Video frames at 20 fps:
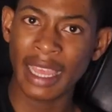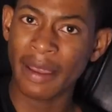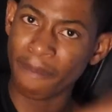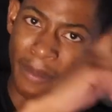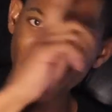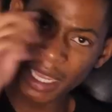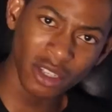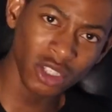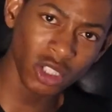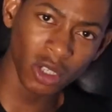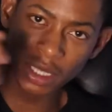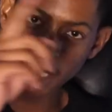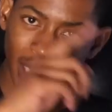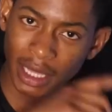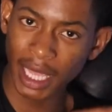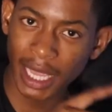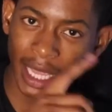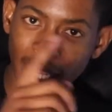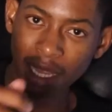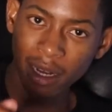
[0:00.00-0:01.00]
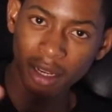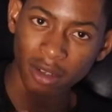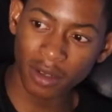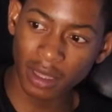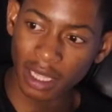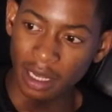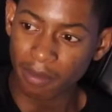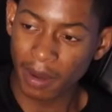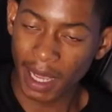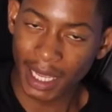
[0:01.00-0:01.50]
making sure that they get into
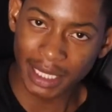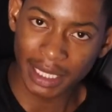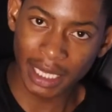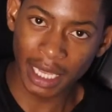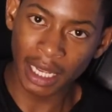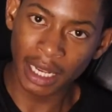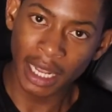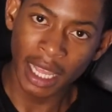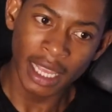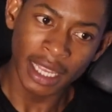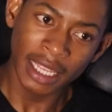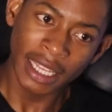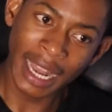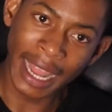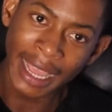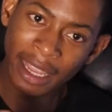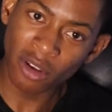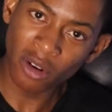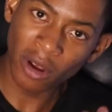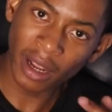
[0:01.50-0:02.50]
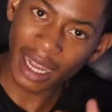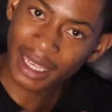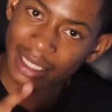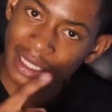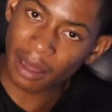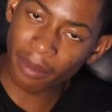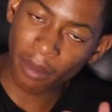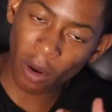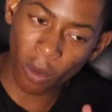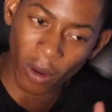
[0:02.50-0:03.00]
the person, like
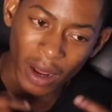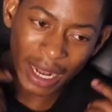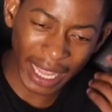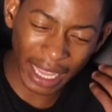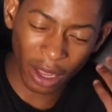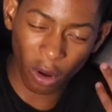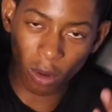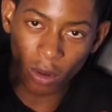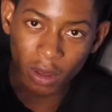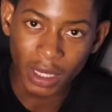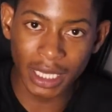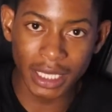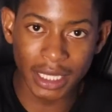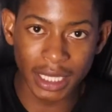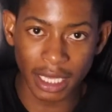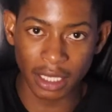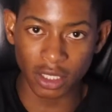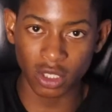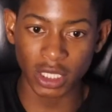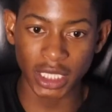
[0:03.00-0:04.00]
customer, like all these things.